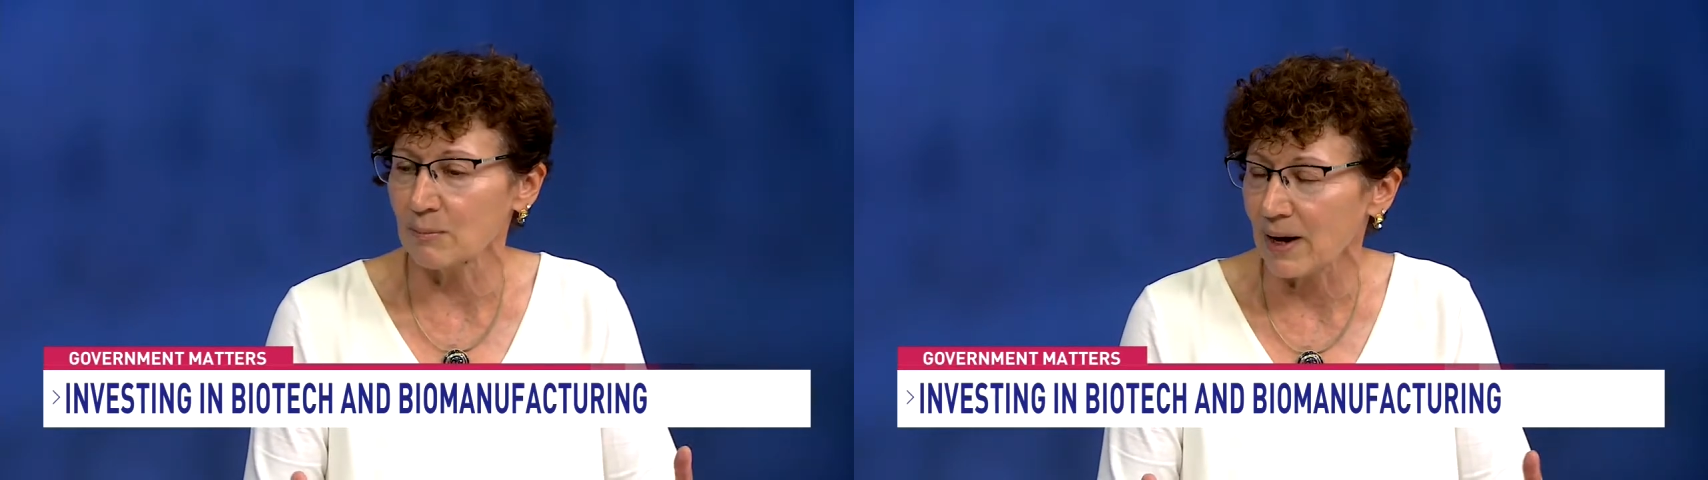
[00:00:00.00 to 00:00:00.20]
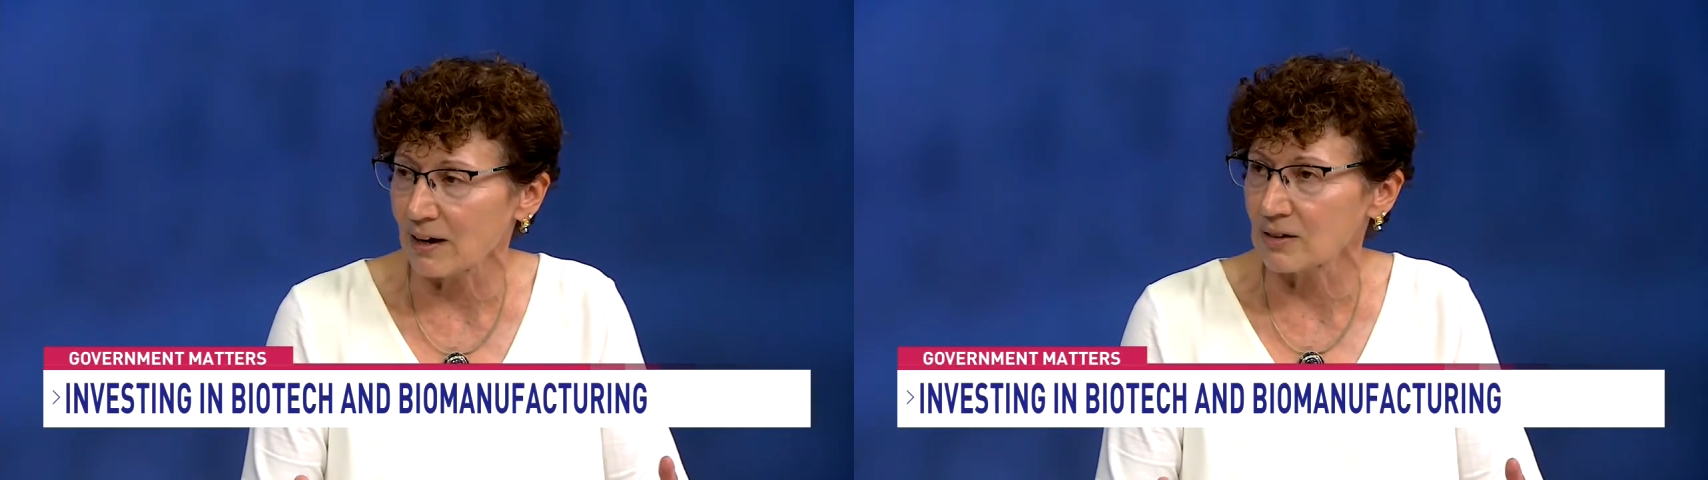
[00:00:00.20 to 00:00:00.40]

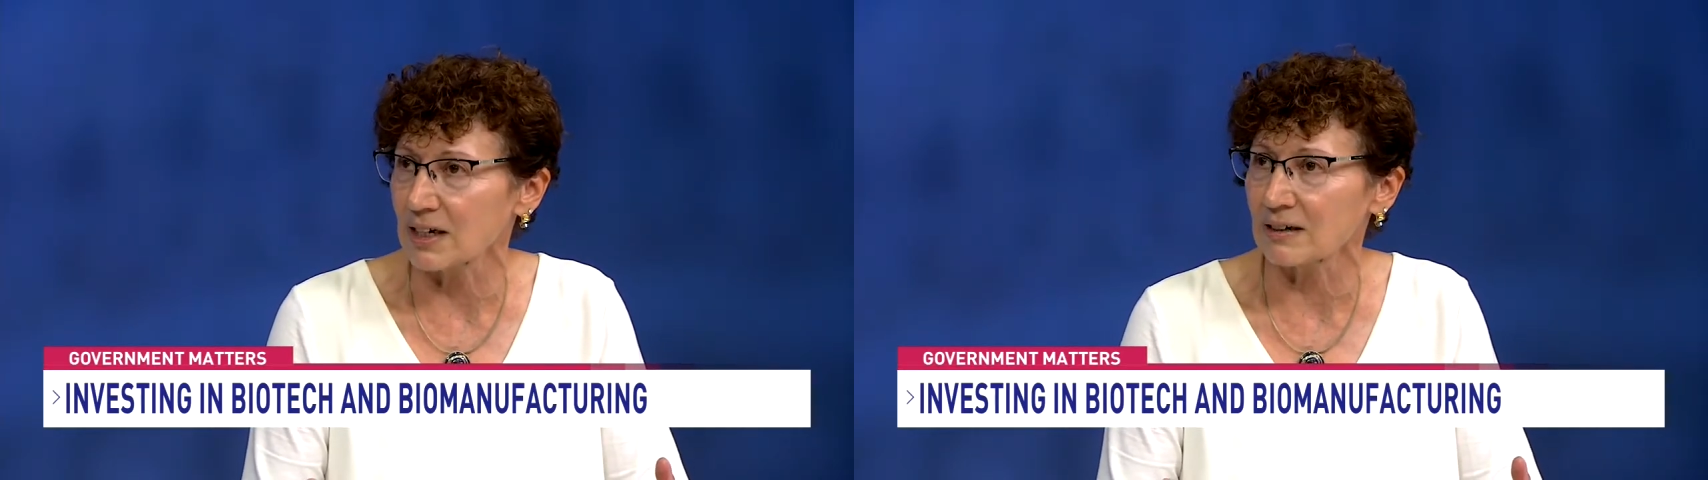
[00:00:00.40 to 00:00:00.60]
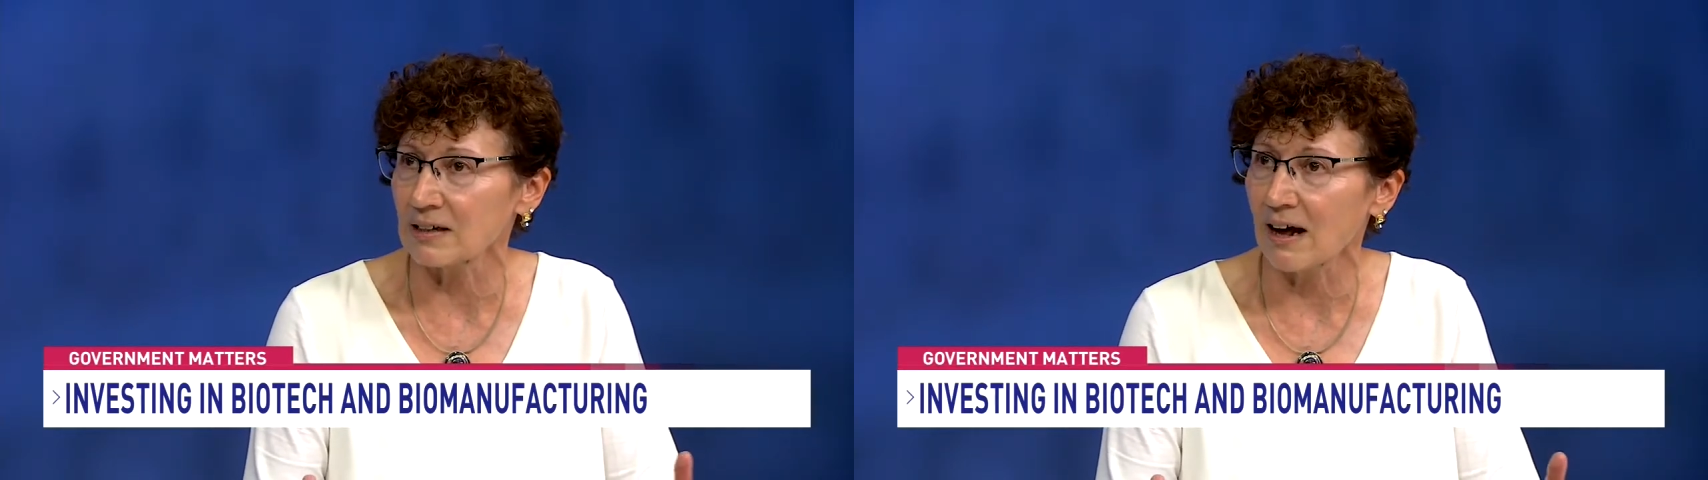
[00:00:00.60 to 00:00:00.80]

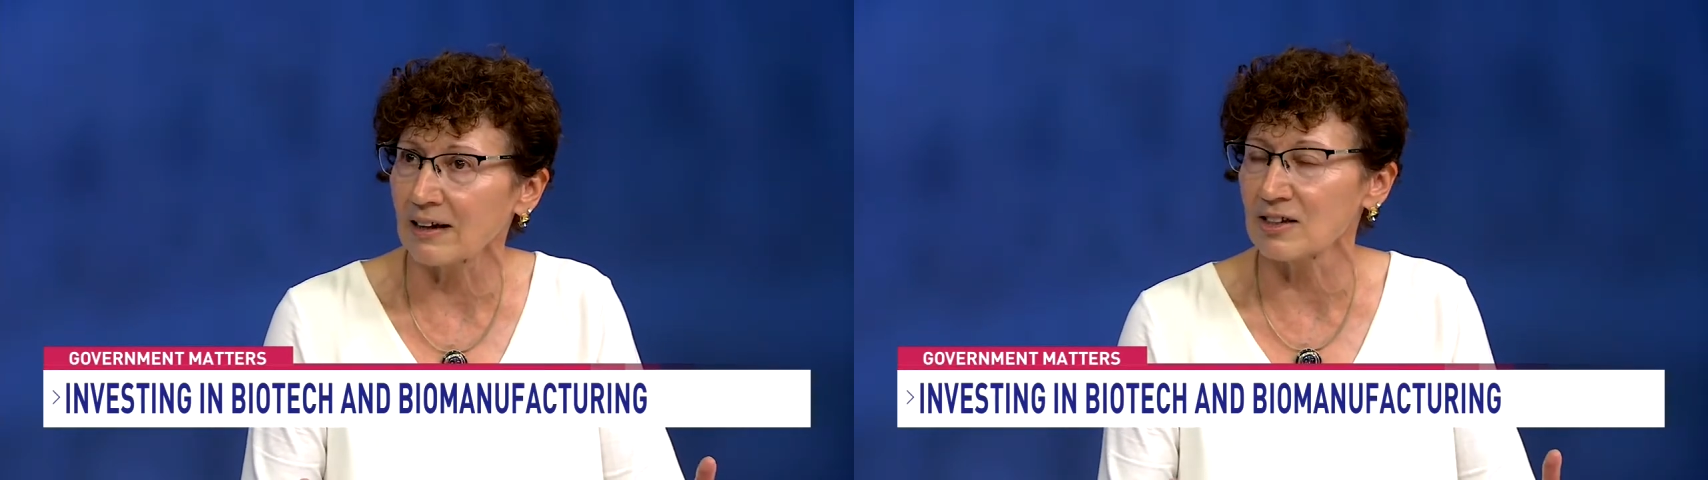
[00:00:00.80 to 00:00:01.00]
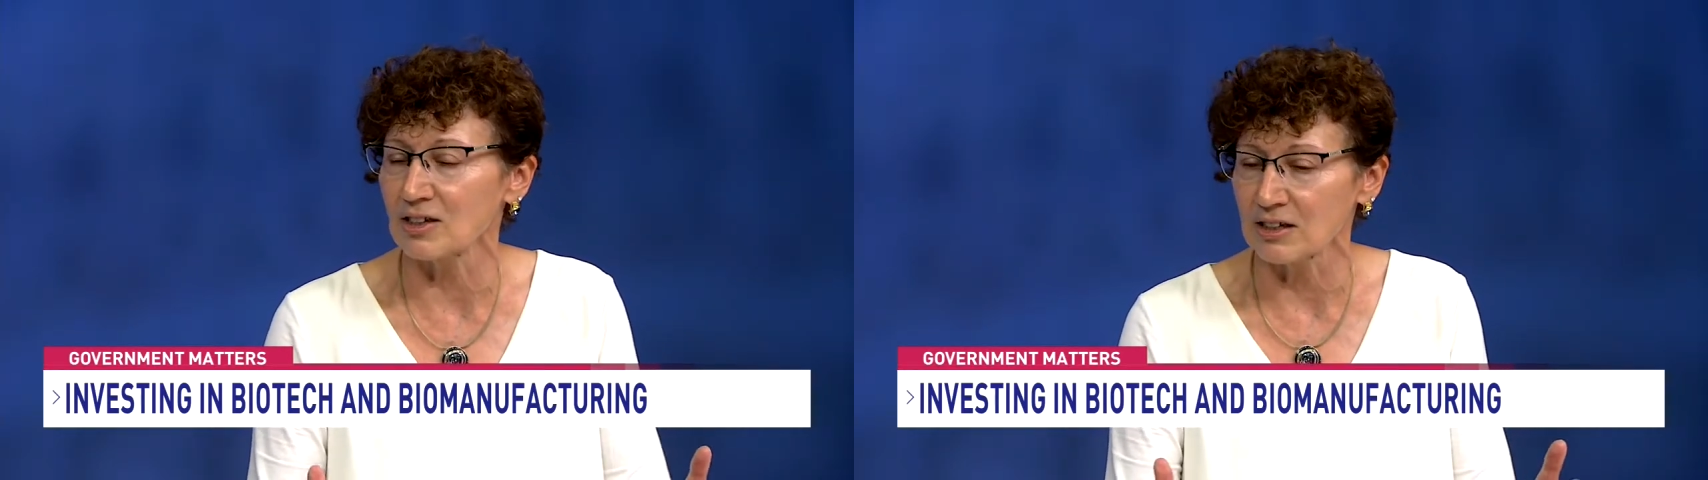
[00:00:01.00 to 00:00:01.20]

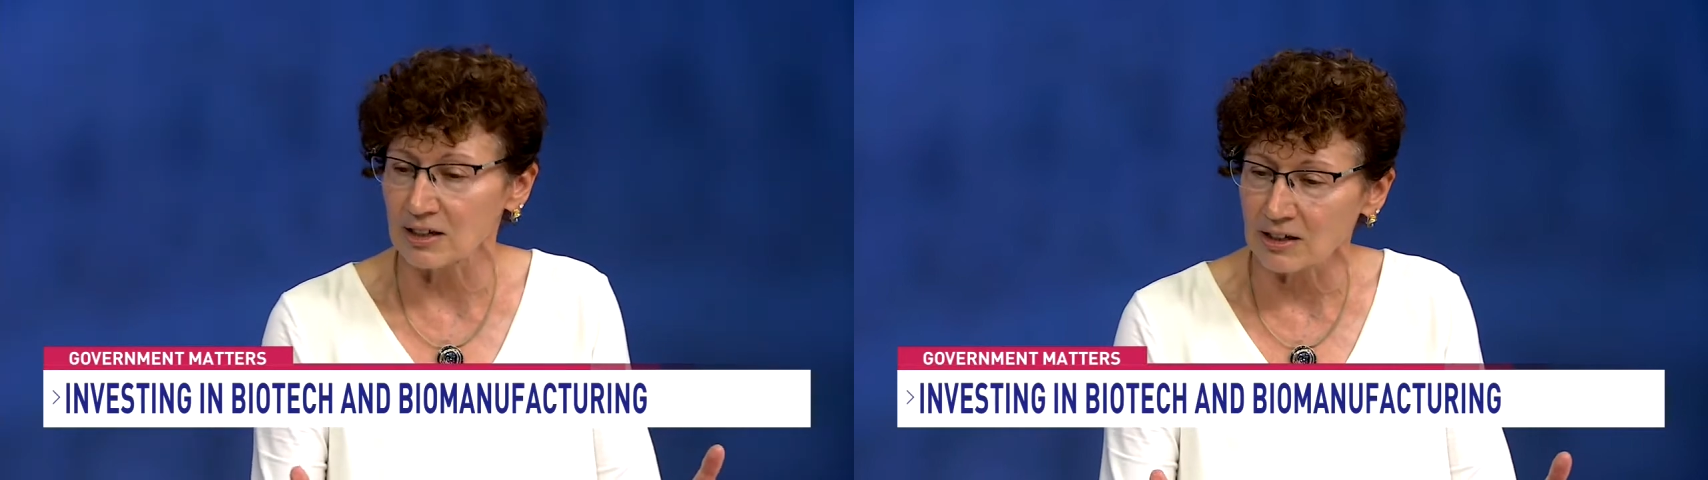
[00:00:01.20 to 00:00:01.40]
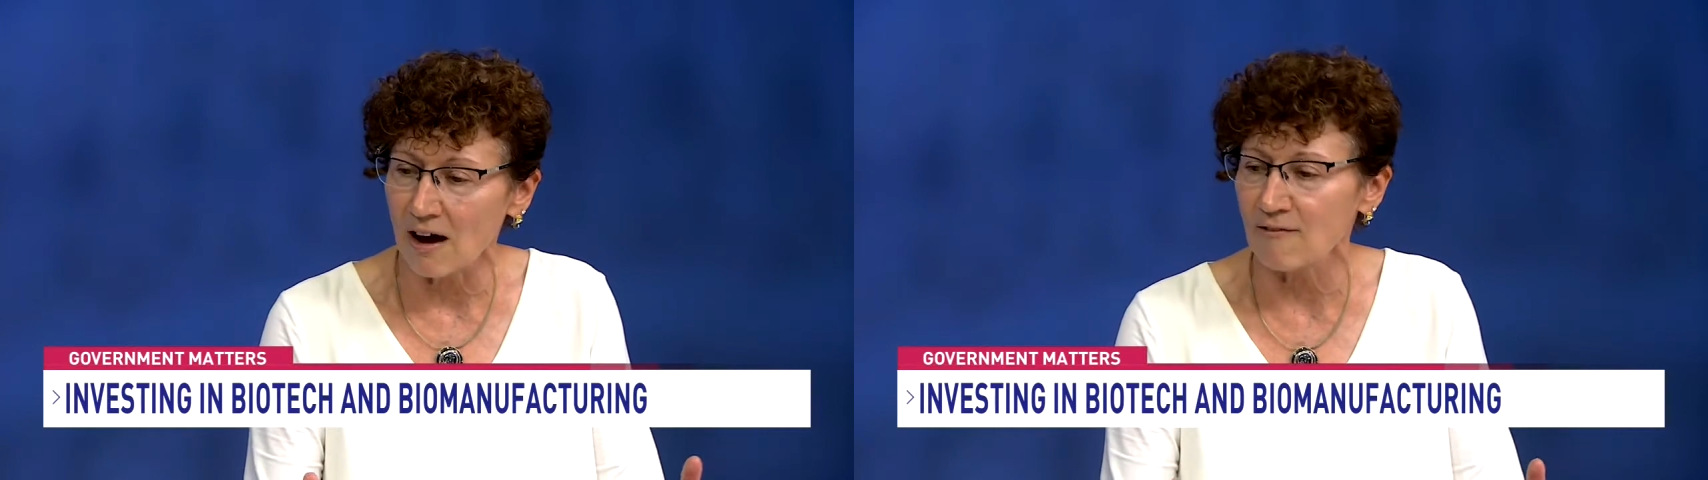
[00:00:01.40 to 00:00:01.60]
biotechnology
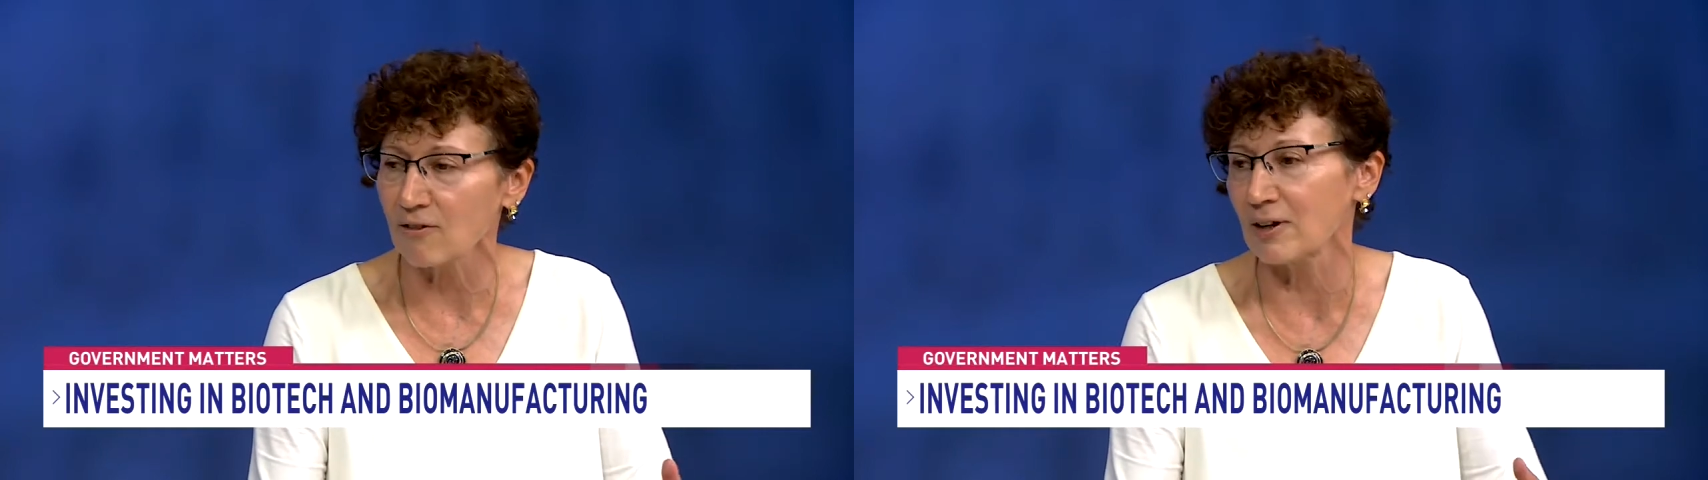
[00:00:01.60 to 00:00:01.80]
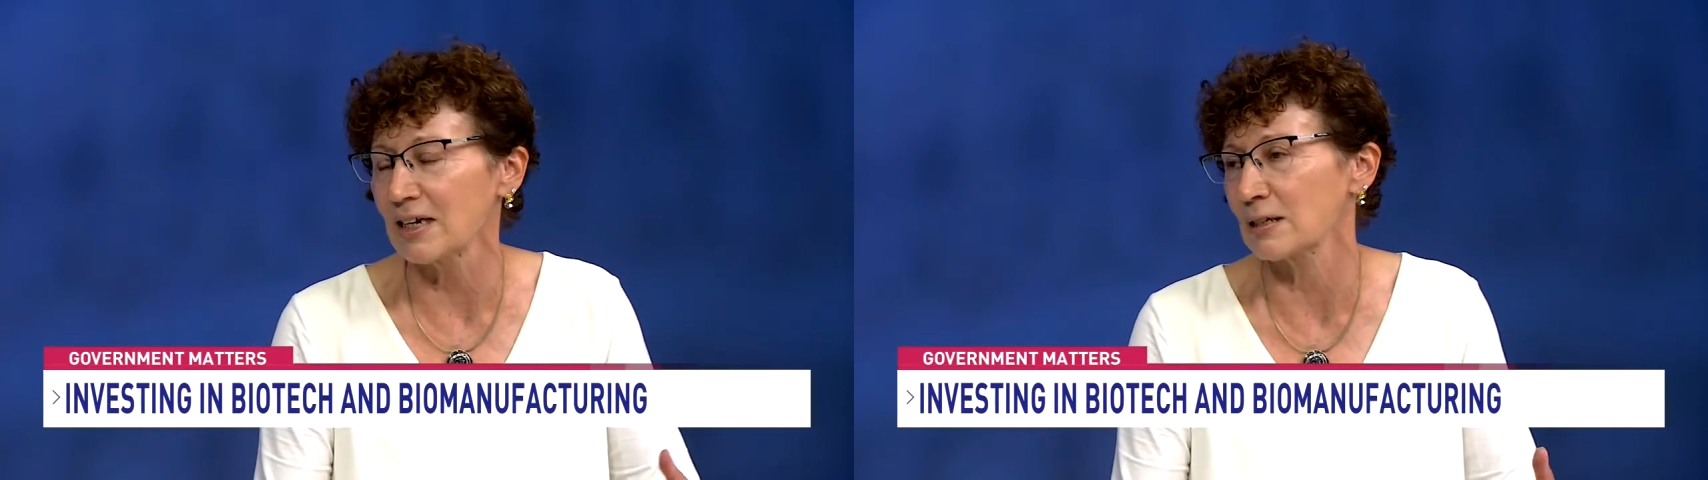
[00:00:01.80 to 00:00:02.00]

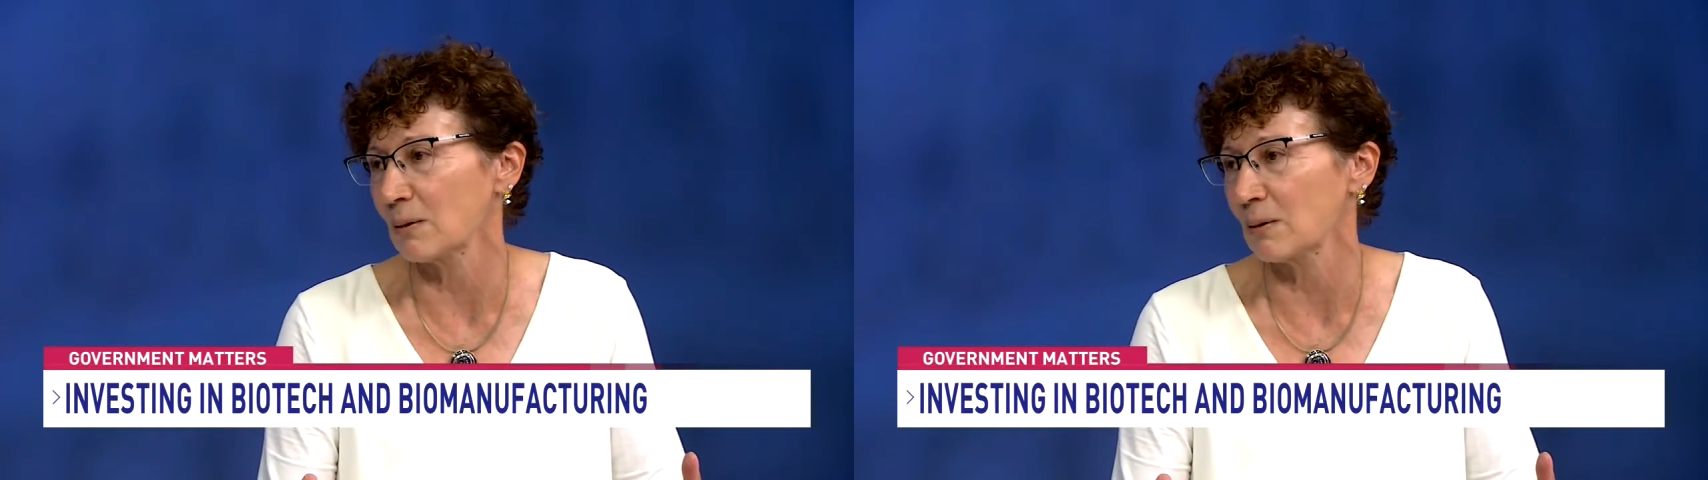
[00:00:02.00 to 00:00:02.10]
discoveries,